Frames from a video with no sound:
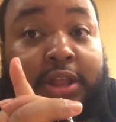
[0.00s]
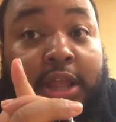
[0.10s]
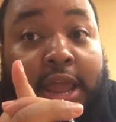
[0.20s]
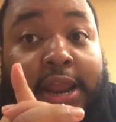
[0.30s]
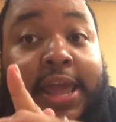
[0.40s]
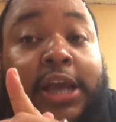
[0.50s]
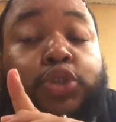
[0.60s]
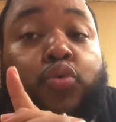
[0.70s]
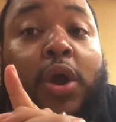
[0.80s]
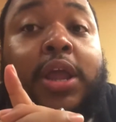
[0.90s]
It
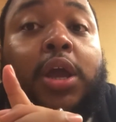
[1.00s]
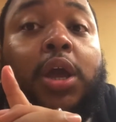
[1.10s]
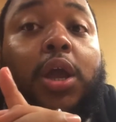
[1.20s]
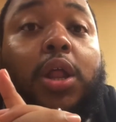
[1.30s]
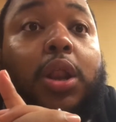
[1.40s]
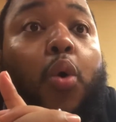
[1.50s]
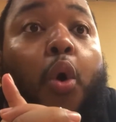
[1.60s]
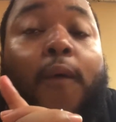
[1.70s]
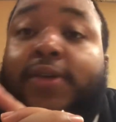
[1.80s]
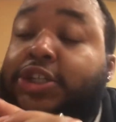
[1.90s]
is running
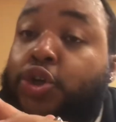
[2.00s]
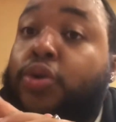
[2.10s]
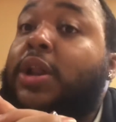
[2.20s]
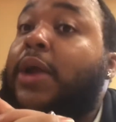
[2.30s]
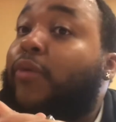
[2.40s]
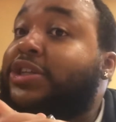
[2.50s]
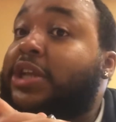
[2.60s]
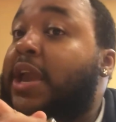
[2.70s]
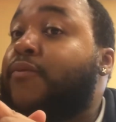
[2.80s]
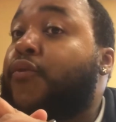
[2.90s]
over the shoulder like
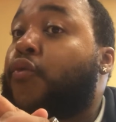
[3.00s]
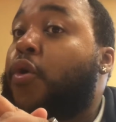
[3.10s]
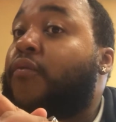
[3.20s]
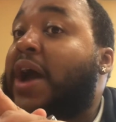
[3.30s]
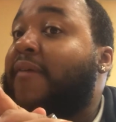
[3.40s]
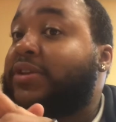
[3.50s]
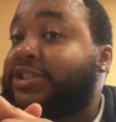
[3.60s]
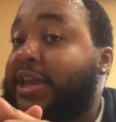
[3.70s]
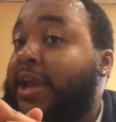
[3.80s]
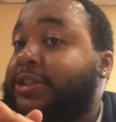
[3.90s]
Resident Evil 4, 5, and
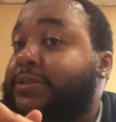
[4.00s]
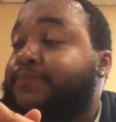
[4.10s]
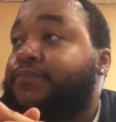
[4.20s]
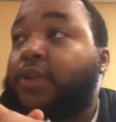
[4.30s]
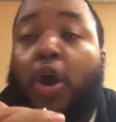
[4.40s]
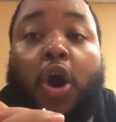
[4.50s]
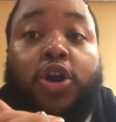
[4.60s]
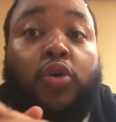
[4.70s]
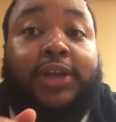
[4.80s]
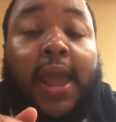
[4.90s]
6. There
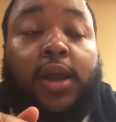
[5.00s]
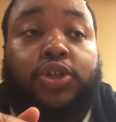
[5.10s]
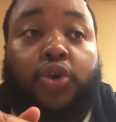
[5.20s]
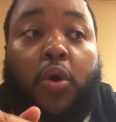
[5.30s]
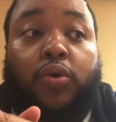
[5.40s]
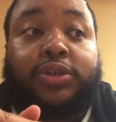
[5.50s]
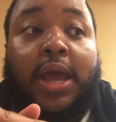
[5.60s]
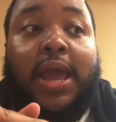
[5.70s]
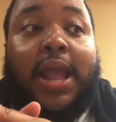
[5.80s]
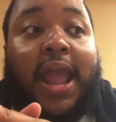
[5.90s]
are no tank controls,
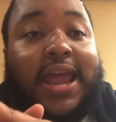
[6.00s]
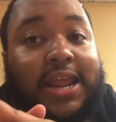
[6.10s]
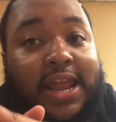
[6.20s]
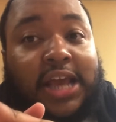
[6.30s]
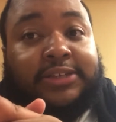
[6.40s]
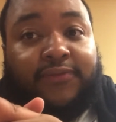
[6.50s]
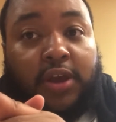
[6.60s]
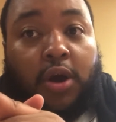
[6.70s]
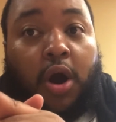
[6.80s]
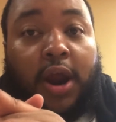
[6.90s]
and it is
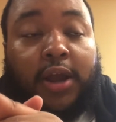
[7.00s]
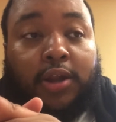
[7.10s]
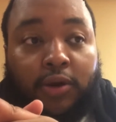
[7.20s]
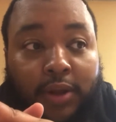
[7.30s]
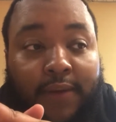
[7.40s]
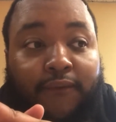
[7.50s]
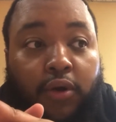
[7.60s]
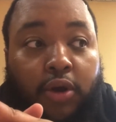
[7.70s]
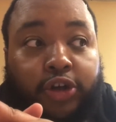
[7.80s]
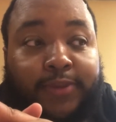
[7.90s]
VR included
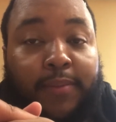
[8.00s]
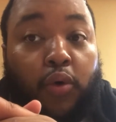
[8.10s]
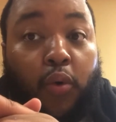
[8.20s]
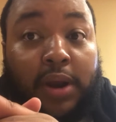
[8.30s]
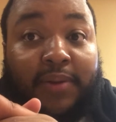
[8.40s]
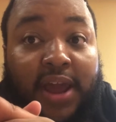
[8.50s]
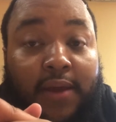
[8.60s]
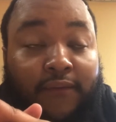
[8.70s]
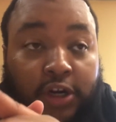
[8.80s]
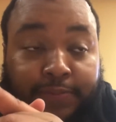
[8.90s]
for those people who want to play it
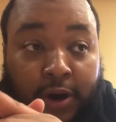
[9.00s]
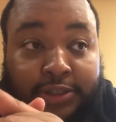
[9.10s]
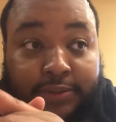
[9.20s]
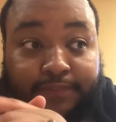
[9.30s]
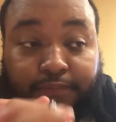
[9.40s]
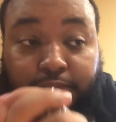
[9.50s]
in first person.